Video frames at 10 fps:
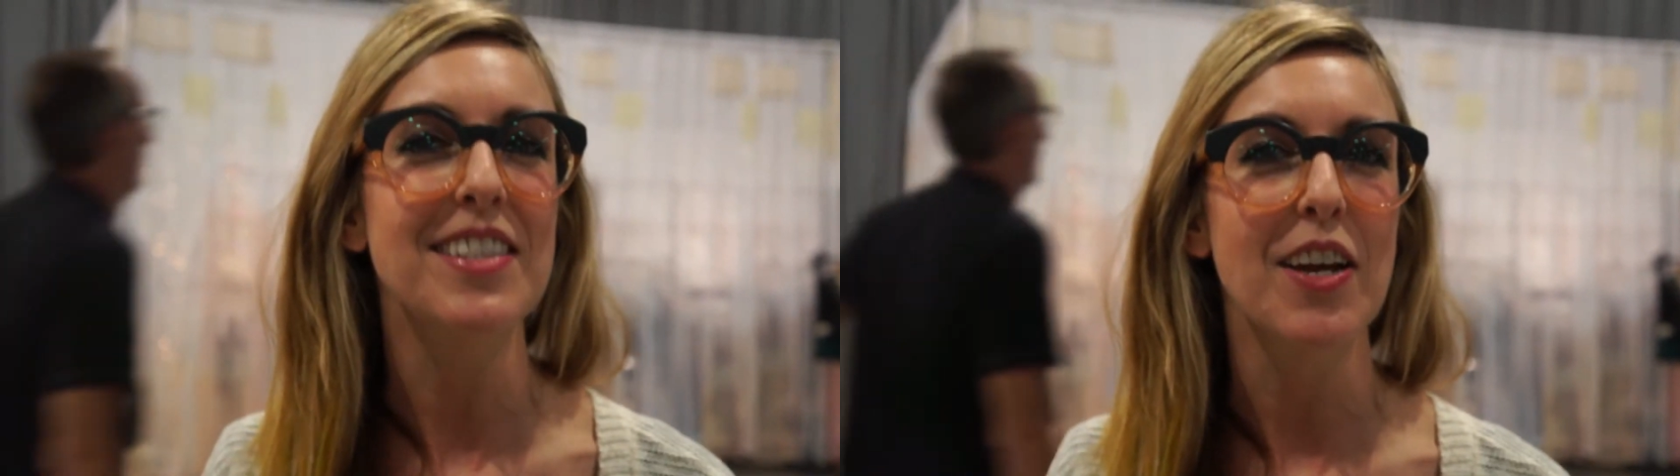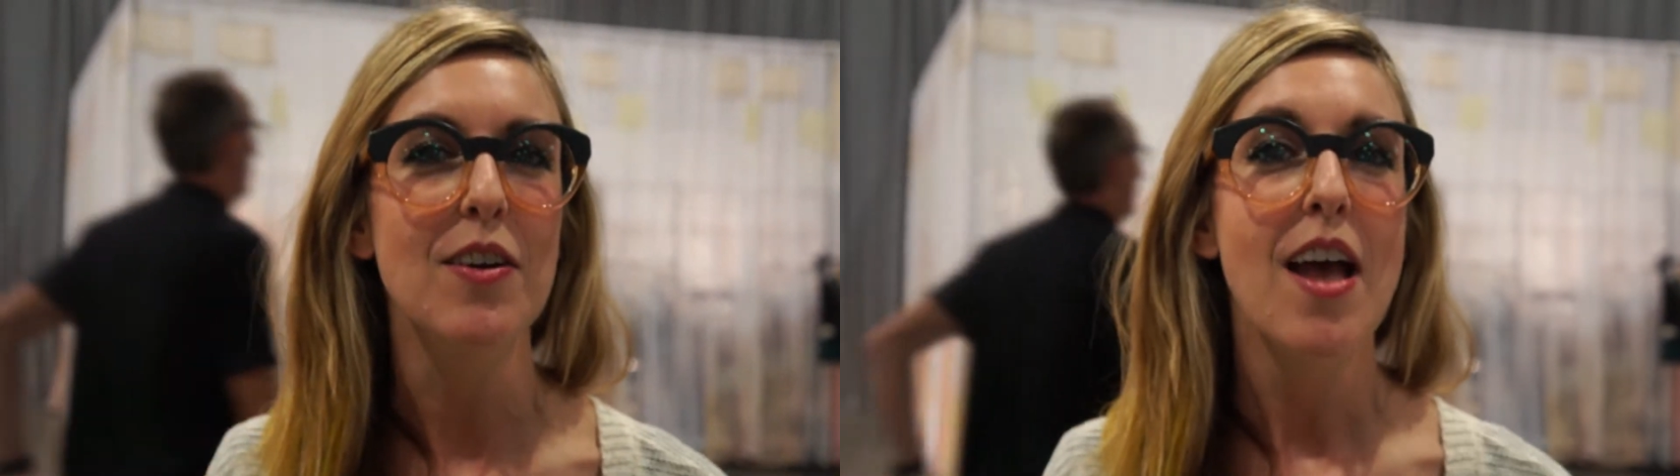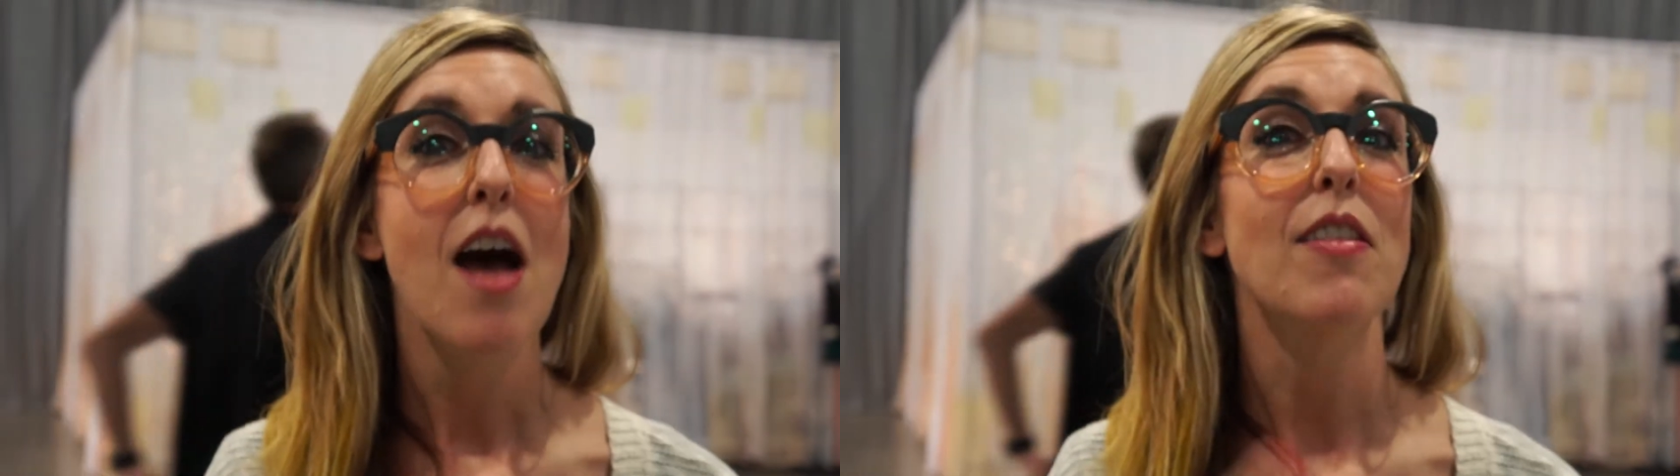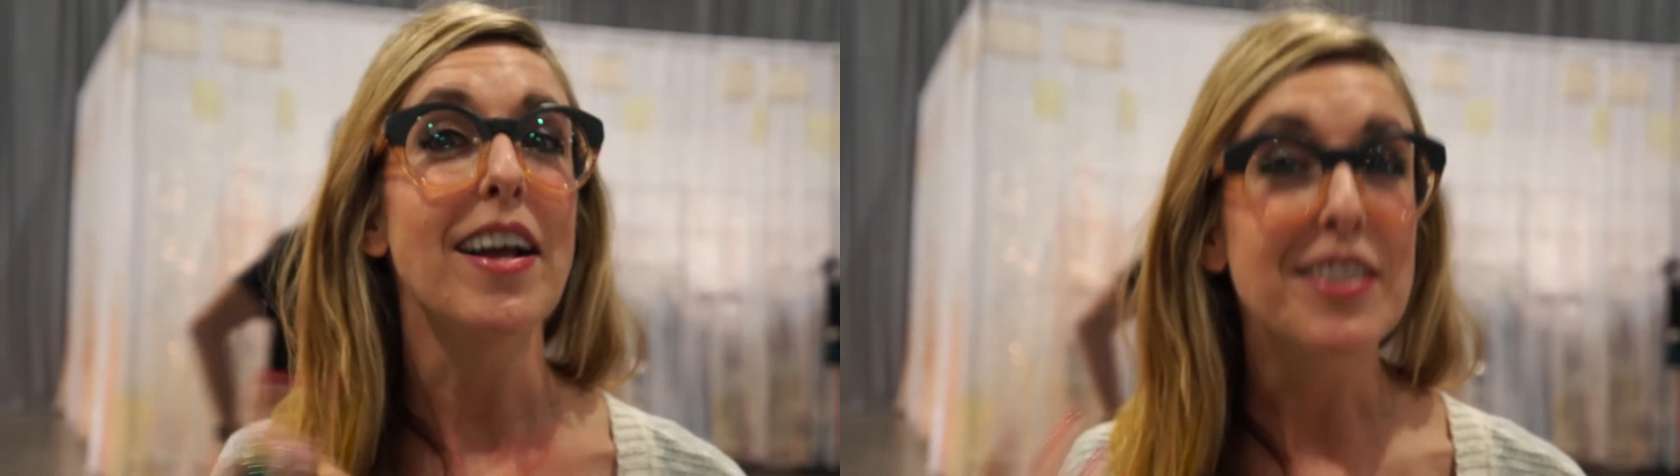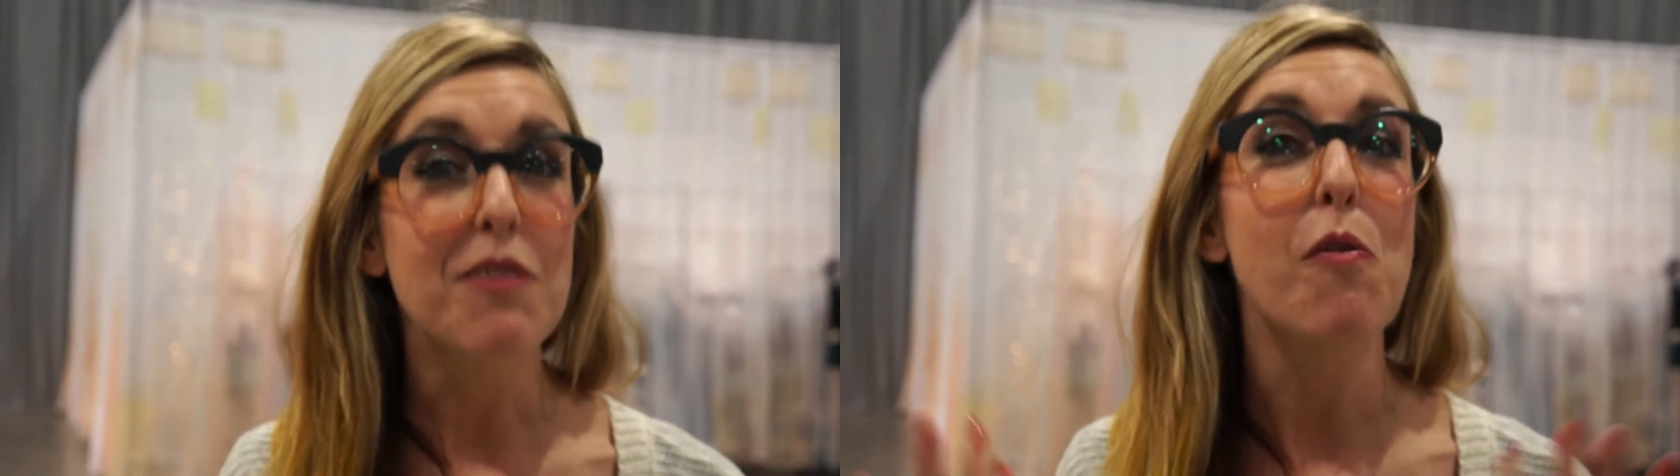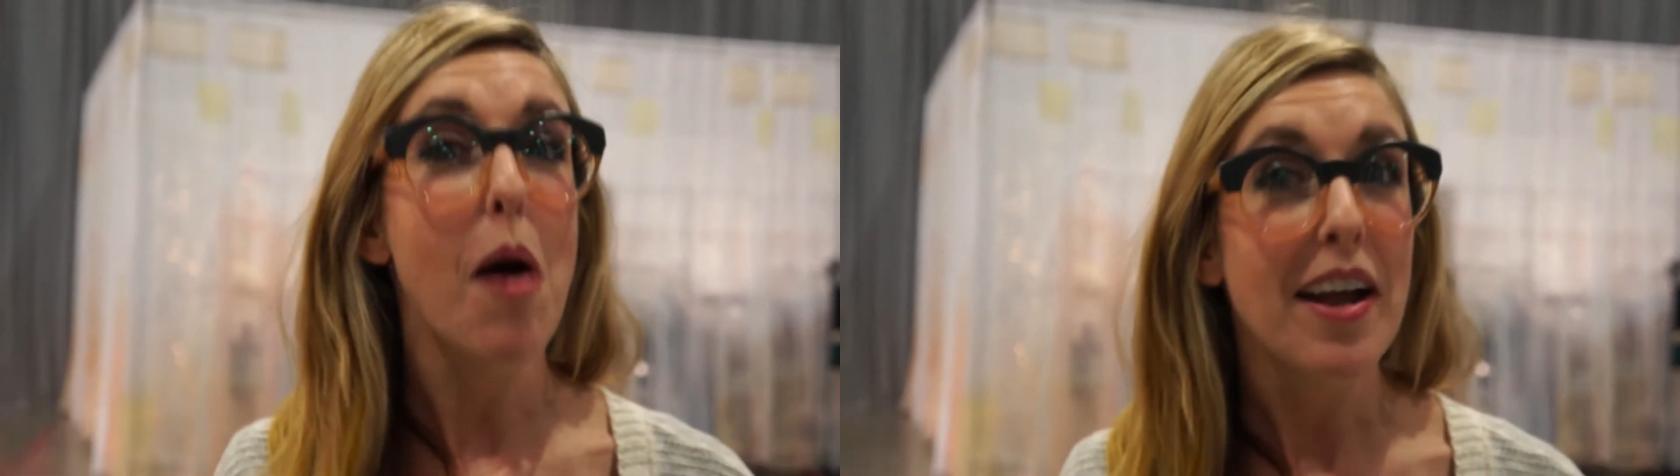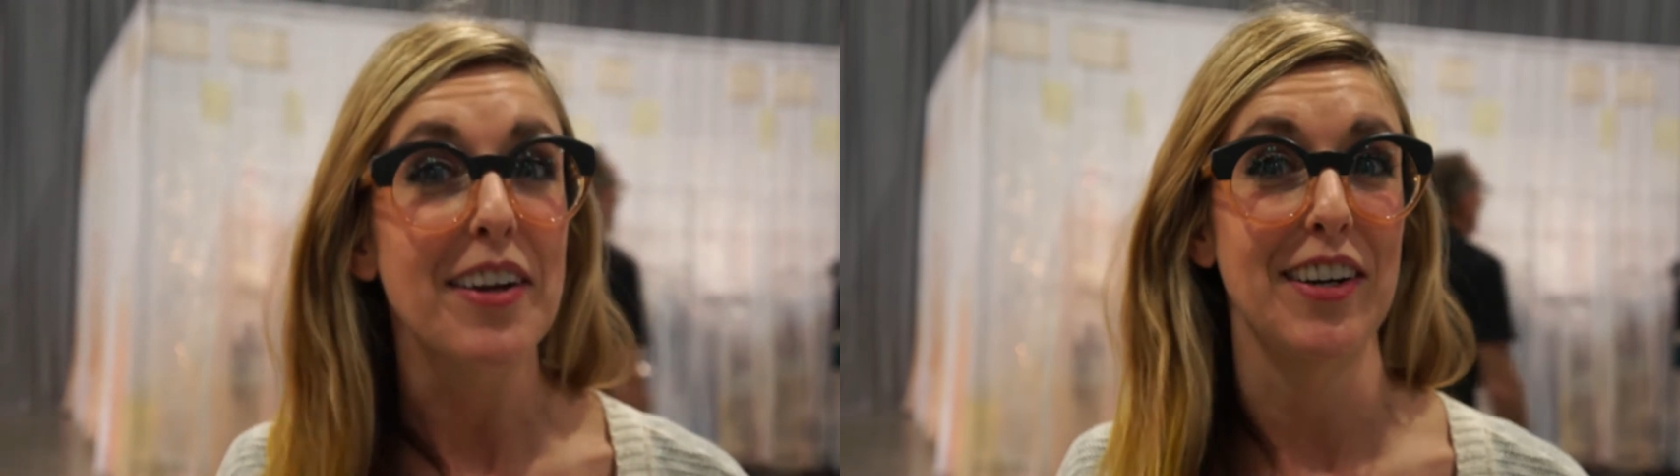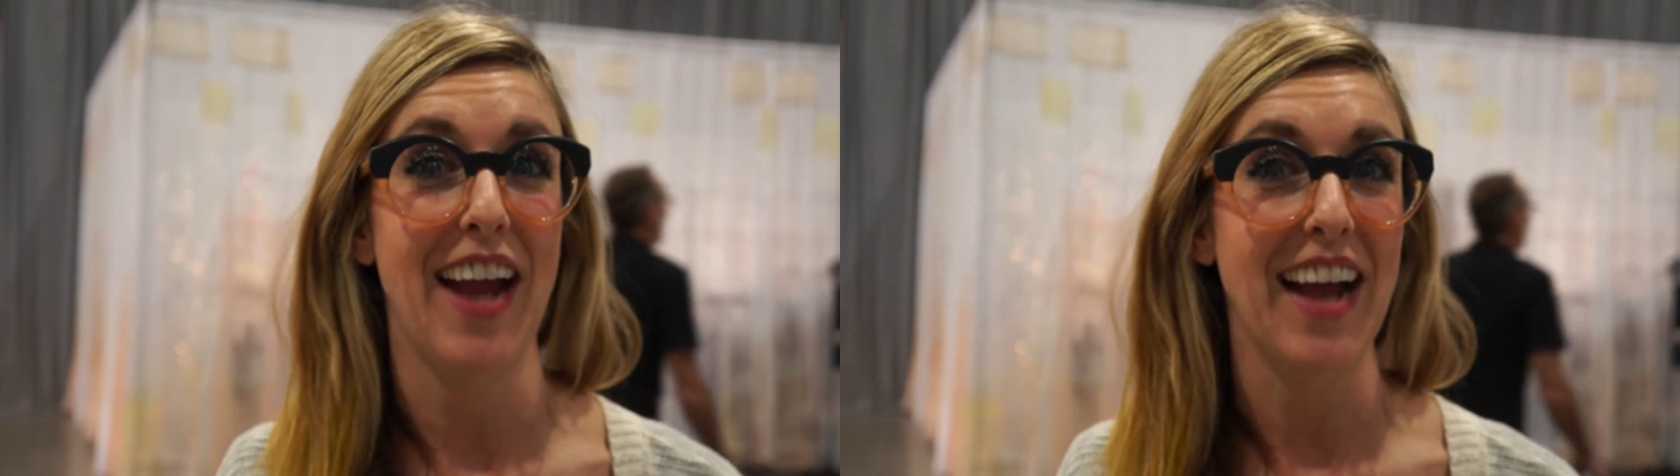So lots of water